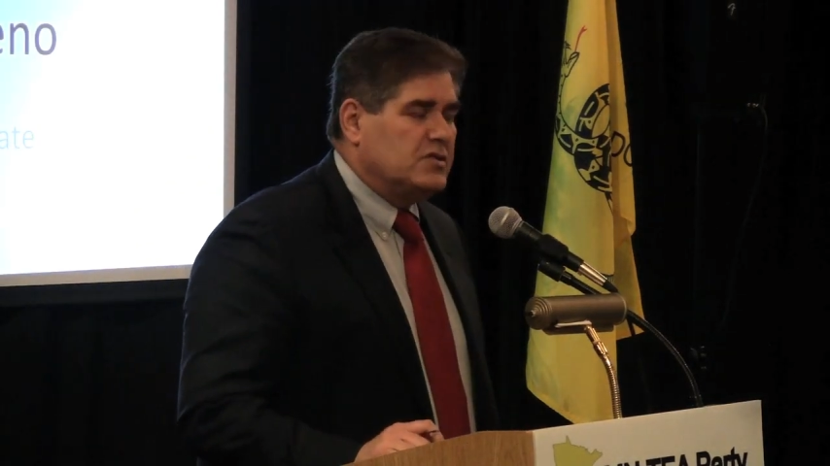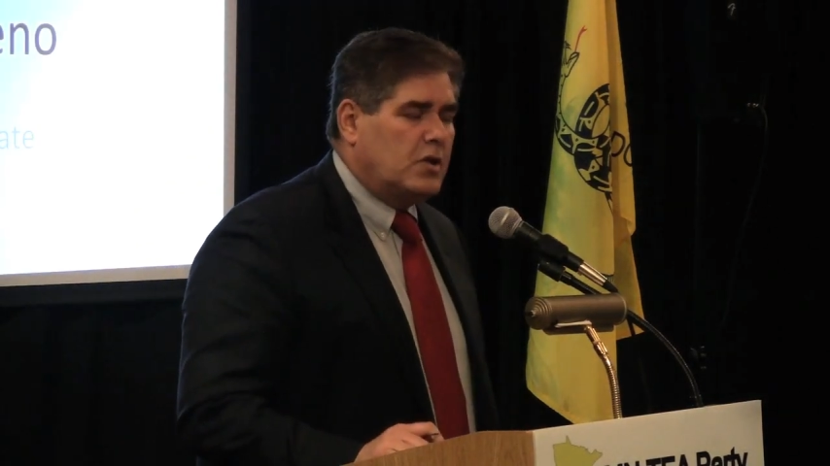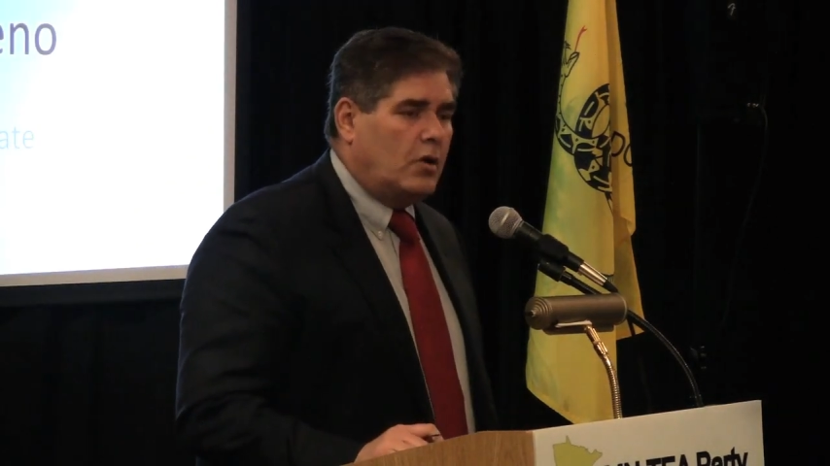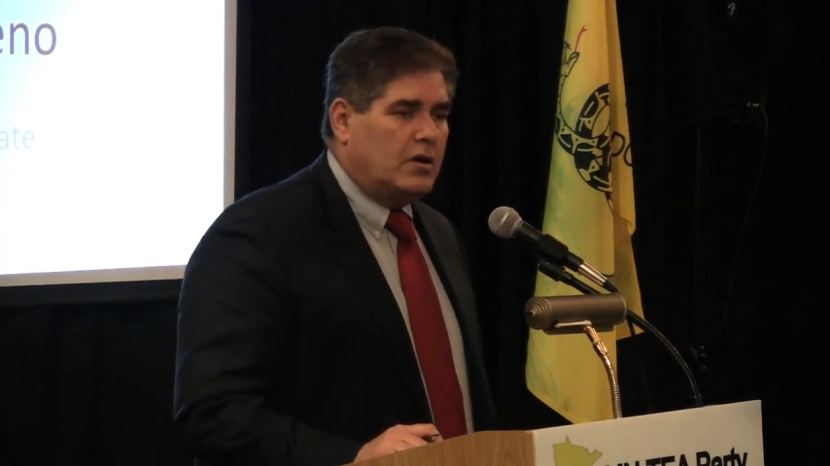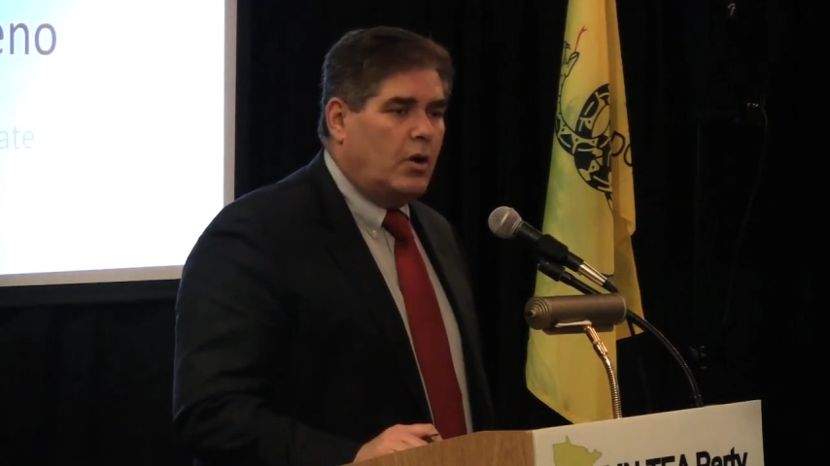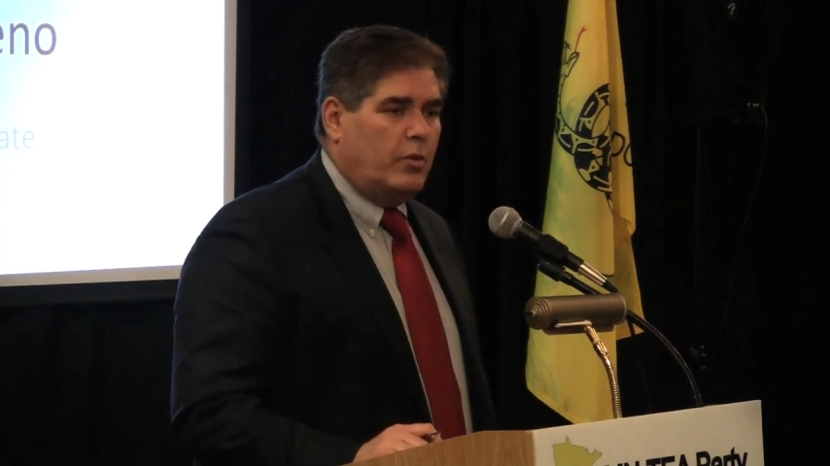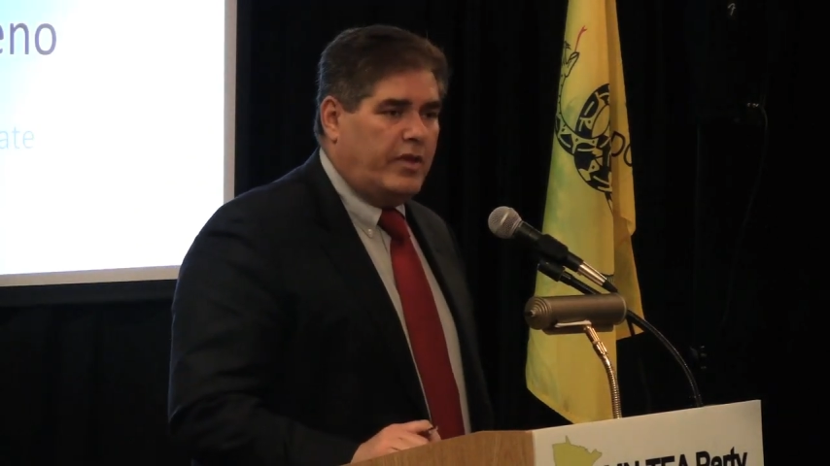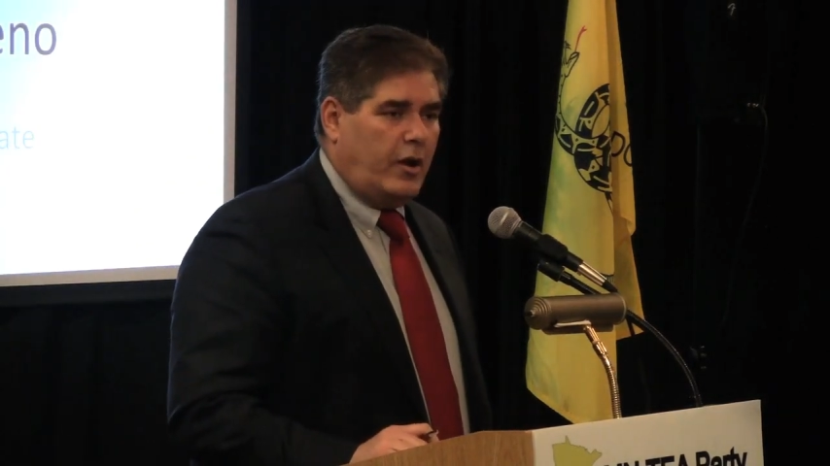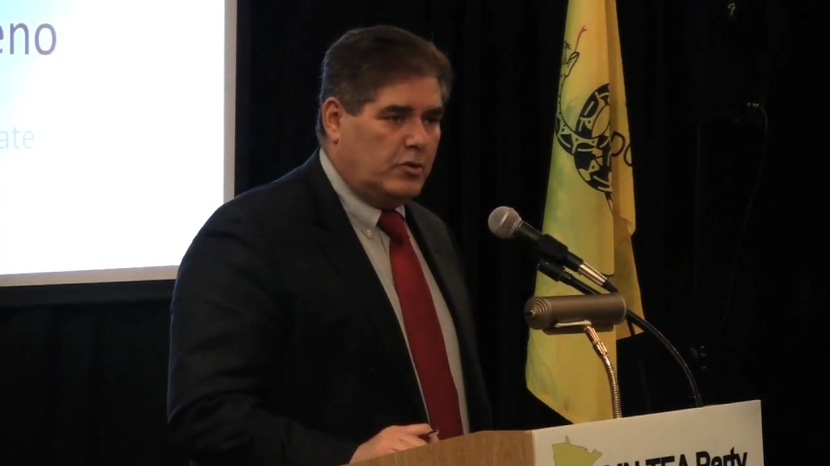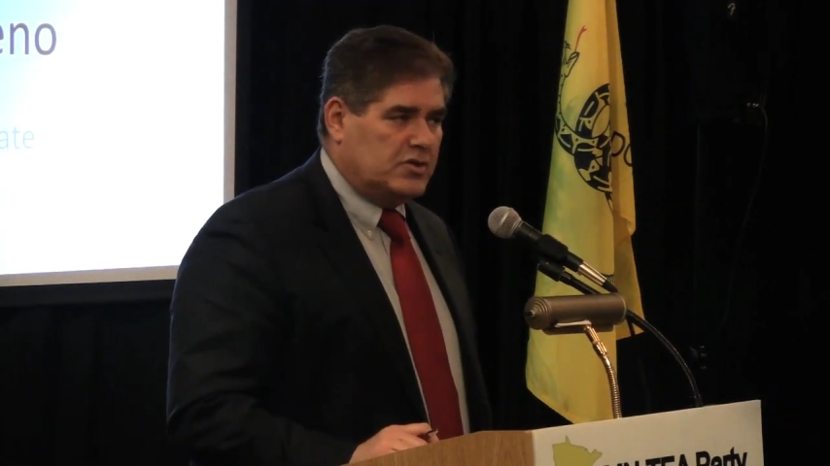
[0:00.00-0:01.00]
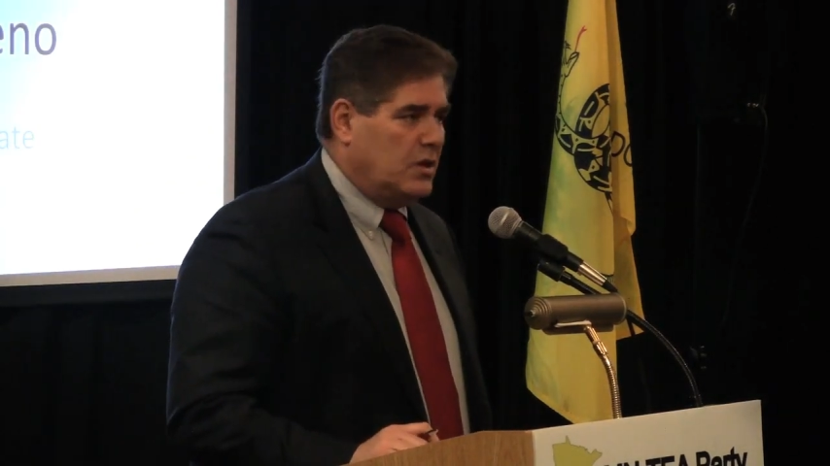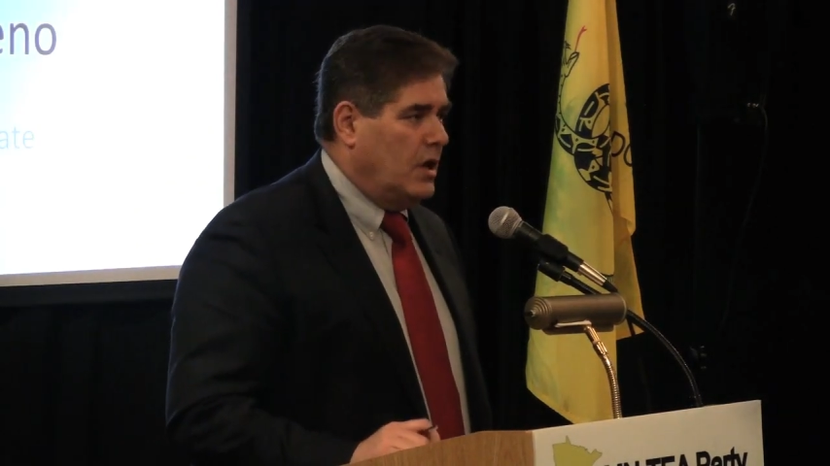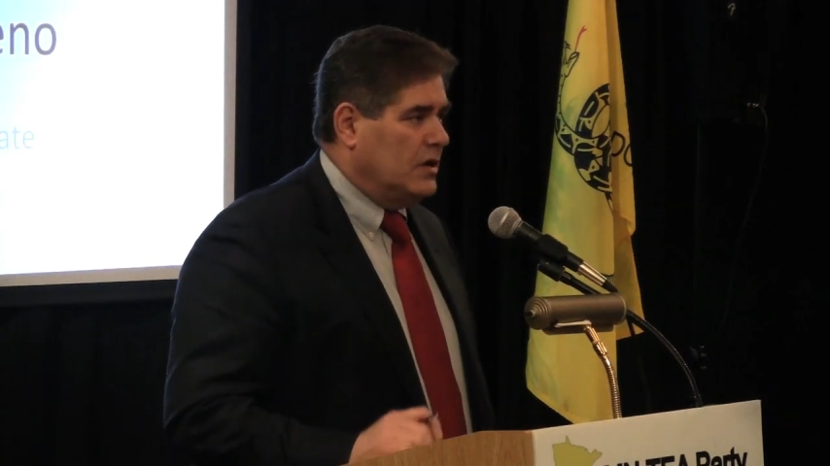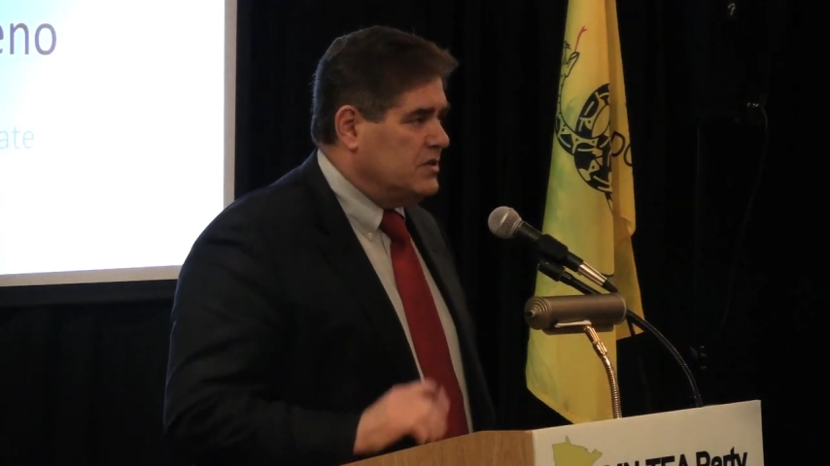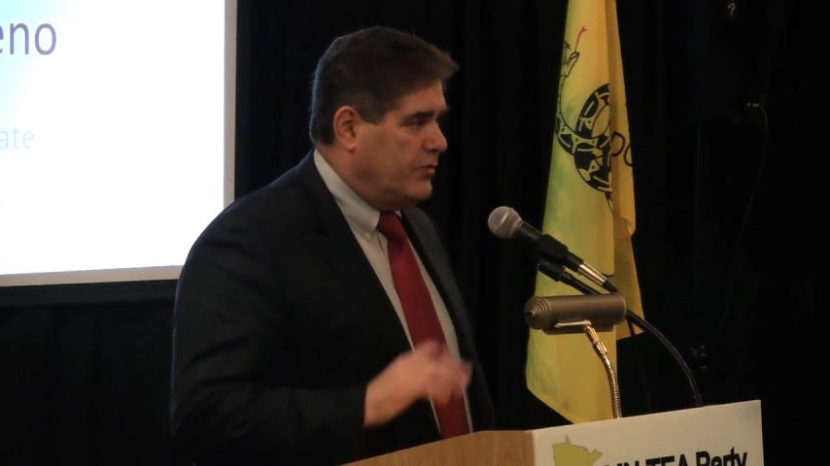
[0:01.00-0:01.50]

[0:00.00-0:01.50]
It started out with hair salons.